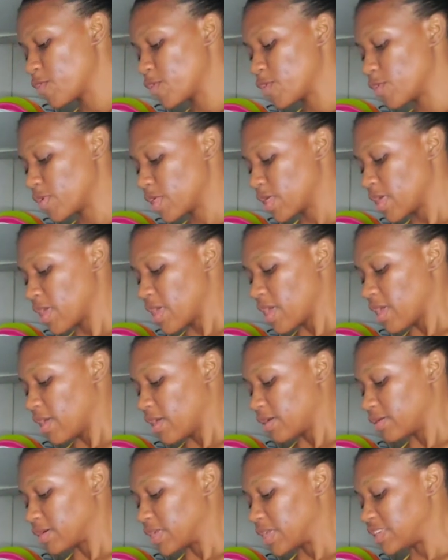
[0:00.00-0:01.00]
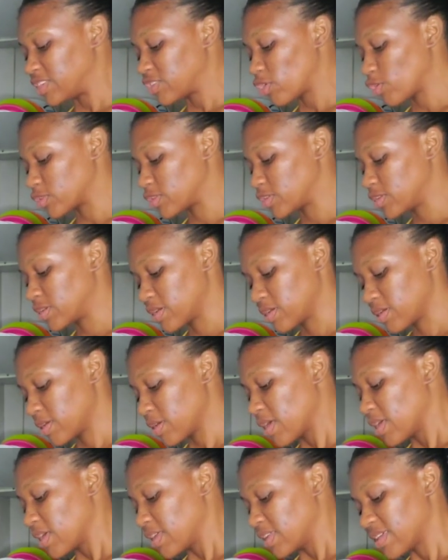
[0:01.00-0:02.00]
will, in short,
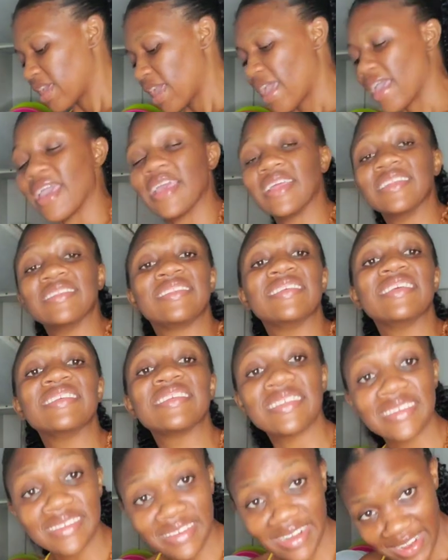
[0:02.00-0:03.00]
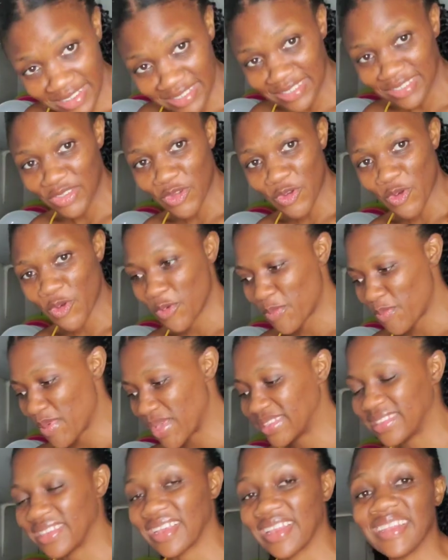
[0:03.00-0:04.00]
disgrace you,
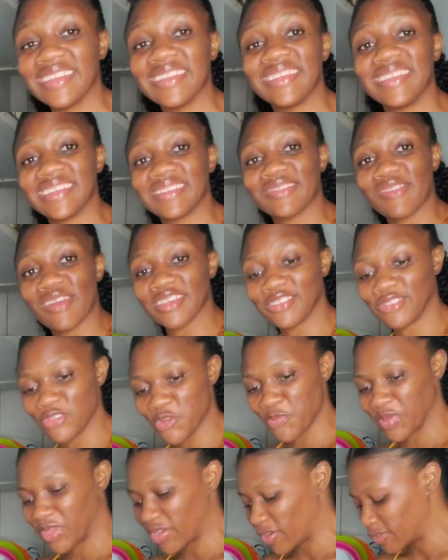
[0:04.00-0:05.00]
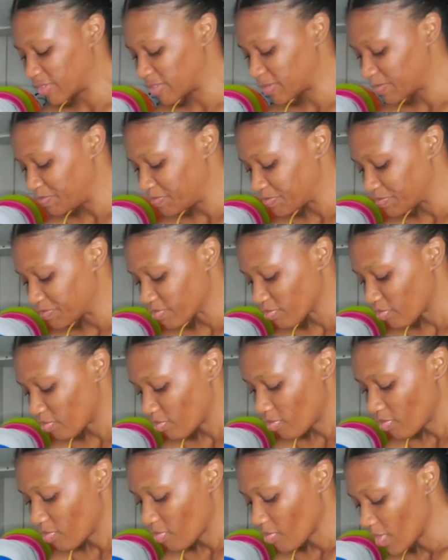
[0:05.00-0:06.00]
basically. Disgrace you because
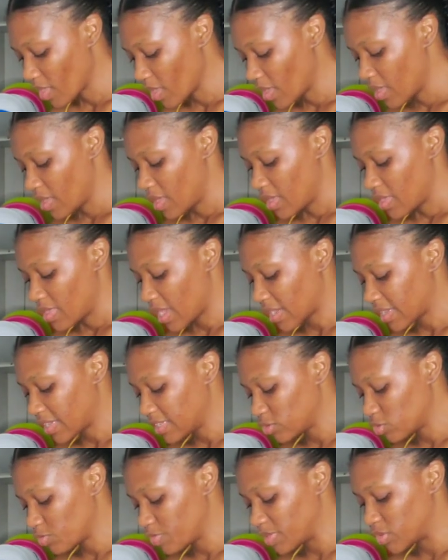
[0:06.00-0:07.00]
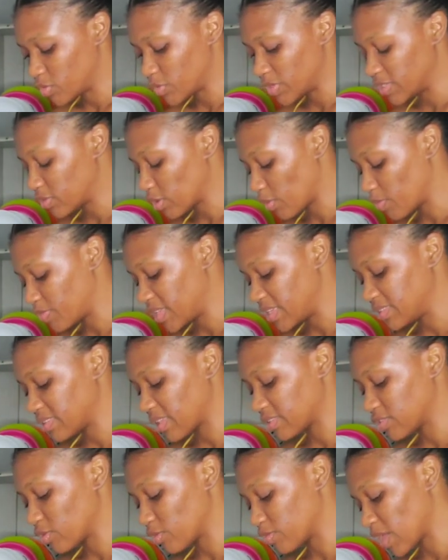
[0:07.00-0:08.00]
your kids will be doing some things
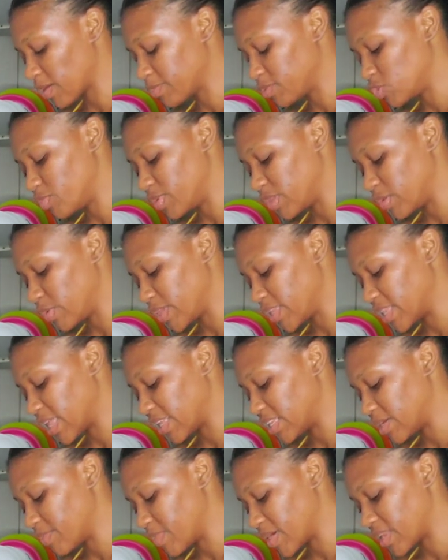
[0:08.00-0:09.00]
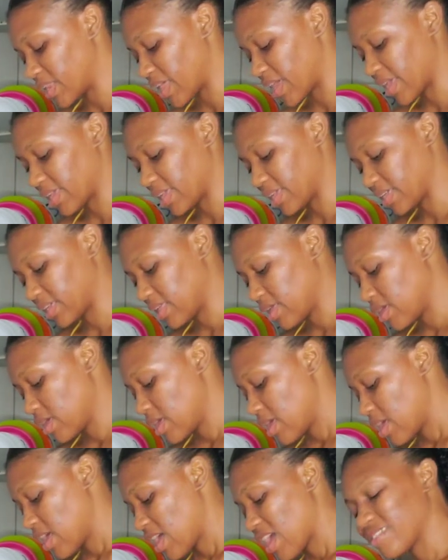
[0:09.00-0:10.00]
and sometimes you'll be looking at them and like,
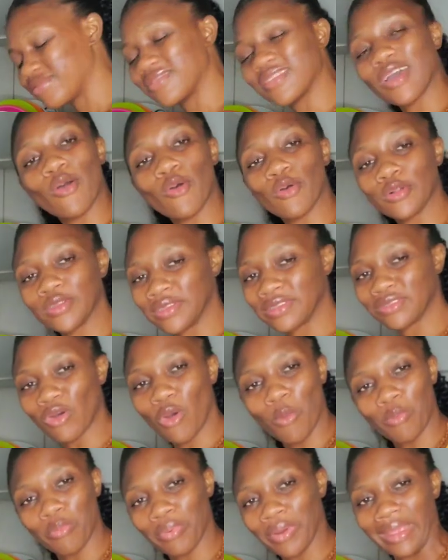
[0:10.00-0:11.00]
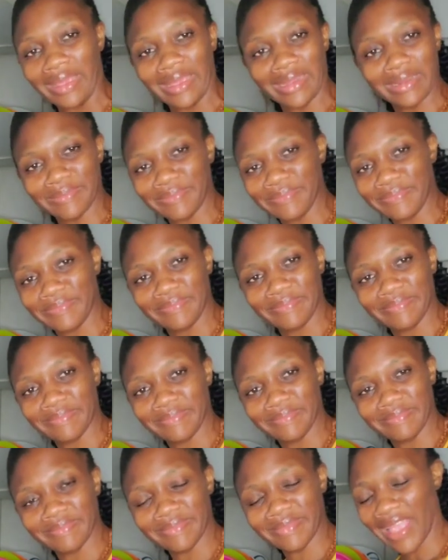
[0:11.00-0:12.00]
after all this upbringing,
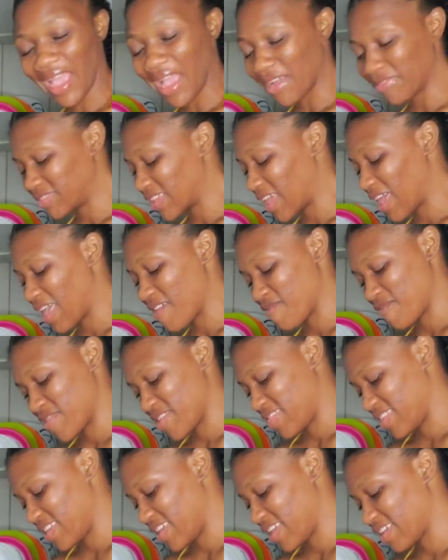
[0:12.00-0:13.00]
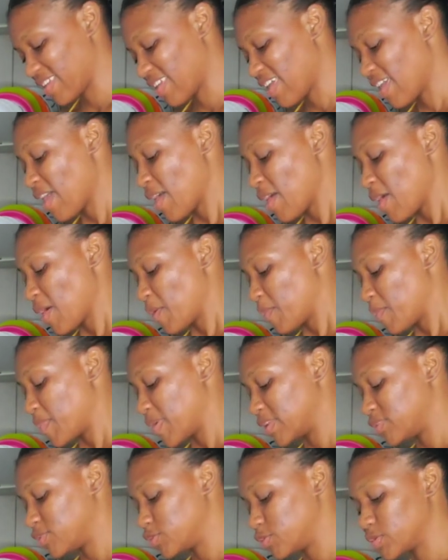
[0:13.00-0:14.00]
after everything,
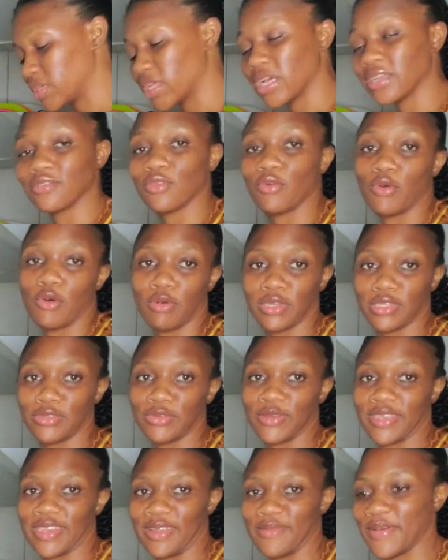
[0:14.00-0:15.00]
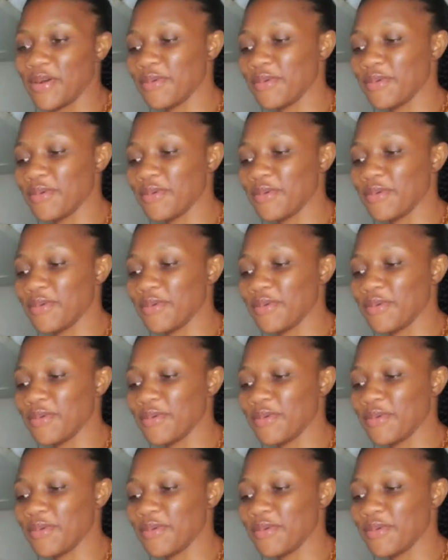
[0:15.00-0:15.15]
that's not what we're talking about.